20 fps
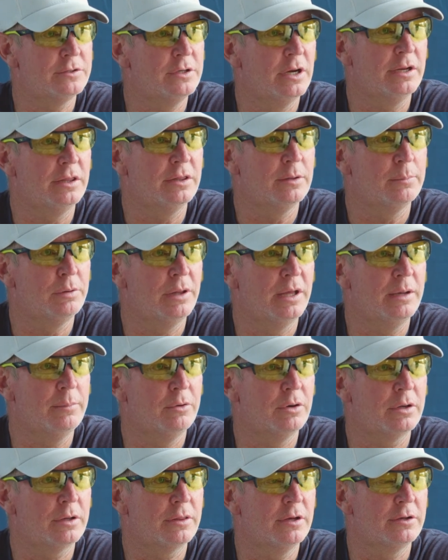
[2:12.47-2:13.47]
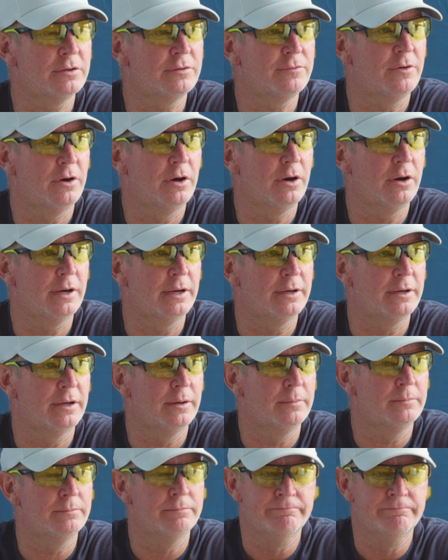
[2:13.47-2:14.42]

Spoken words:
studying the playbook thus far, and